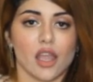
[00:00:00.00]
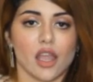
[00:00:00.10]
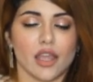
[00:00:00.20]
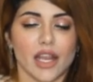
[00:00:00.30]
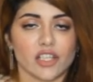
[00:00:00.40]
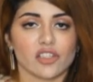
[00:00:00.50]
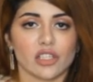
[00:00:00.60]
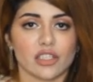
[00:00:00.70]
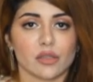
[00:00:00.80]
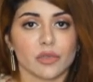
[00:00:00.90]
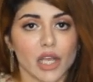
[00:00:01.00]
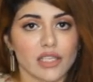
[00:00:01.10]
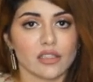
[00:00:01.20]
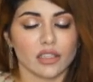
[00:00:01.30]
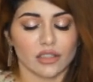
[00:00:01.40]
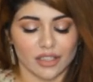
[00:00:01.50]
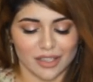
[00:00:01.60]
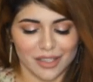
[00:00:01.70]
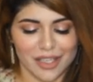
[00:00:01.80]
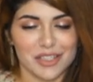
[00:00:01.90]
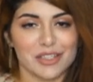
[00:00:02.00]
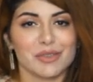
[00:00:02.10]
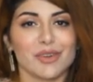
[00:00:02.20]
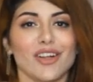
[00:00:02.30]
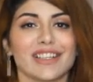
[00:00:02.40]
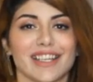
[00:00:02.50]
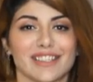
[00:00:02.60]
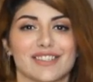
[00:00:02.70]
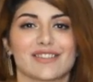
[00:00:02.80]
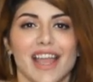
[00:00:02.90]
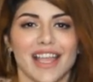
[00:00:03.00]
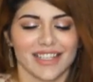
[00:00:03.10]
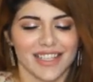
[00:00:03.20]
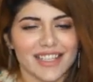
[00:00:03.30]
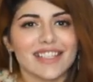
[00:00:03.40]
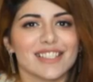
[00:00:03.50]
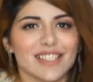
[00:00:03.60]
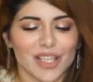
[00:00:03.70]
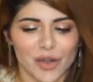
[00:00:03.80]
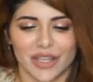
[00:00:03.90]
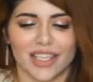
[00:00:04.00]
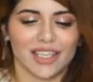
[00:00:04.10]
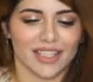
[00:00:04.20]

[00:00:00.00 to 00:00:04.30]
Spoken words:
And actually, surprisingly, you all guessed right, it is Chloe.